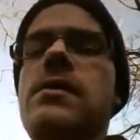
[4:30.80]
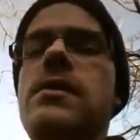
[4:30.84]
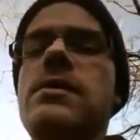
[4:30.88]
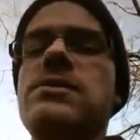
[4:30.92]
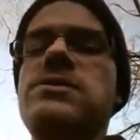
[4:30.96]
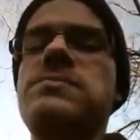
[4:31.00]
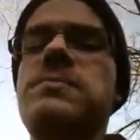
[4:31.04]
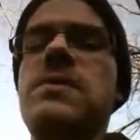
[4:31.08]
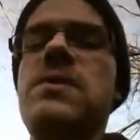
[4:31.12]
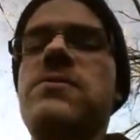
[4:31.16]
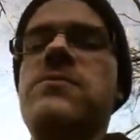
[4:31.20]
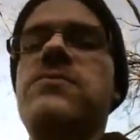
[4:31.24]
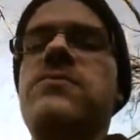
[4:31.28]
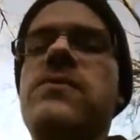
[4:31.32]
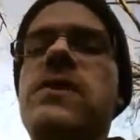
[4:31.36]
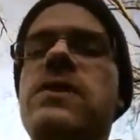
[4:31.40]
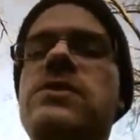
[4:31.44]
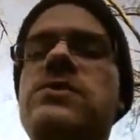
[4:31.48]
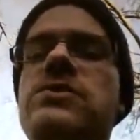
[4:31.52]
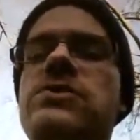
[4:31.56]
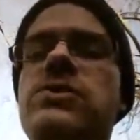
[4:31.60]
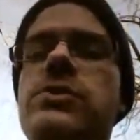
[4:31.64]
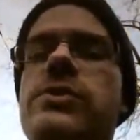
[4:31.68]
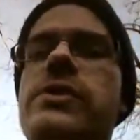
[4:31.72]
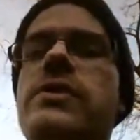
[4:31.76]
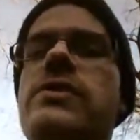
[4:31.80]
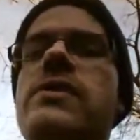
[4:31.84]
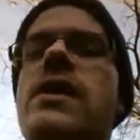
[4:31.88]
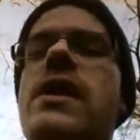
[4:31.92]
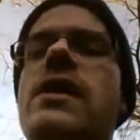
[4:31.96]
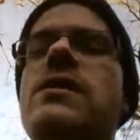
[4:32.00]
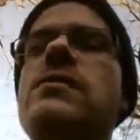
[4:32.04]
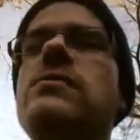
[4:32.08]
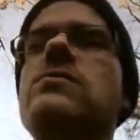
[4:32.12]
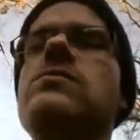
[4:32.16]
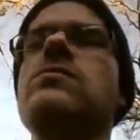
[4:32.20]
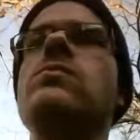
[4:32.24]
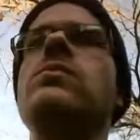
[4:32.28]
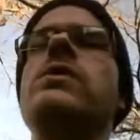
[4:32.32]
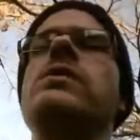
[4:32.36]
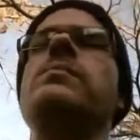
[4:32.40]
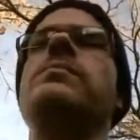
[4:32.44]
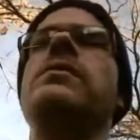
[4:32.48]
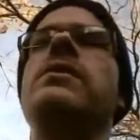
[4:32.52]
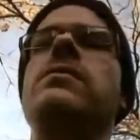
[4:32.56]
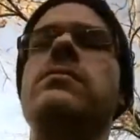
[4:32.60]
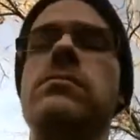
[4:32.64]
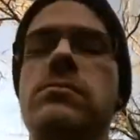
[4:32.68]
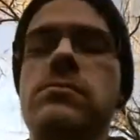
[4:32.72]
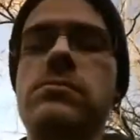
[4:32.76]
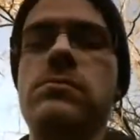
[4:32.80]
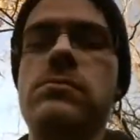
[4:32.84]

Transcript: it's been fun doing that. We've been.